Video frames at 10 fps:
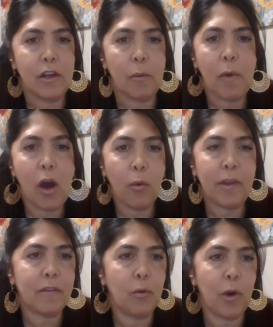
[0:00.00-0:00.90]
you know, I'm
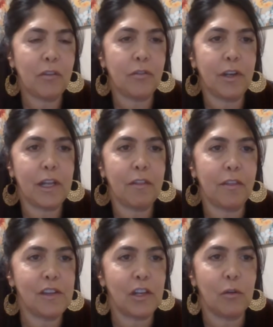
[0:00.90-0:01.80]
always questioning,
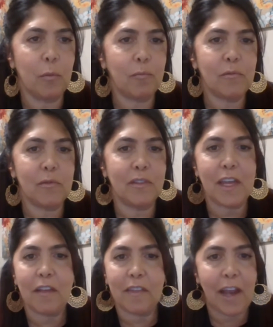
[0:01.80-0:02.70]
you know,
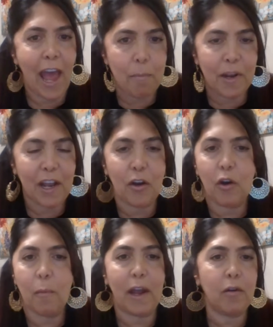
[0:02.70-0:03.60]
things that happen at
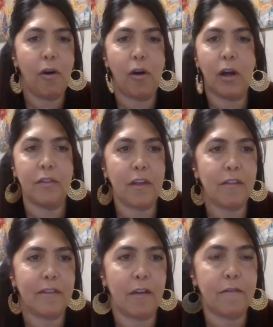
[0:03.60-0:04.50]
home. I call,
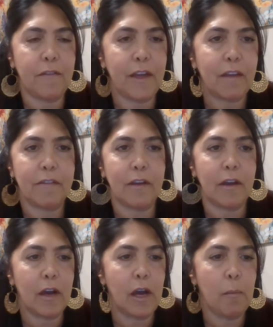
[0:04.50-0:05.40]
things get fixed.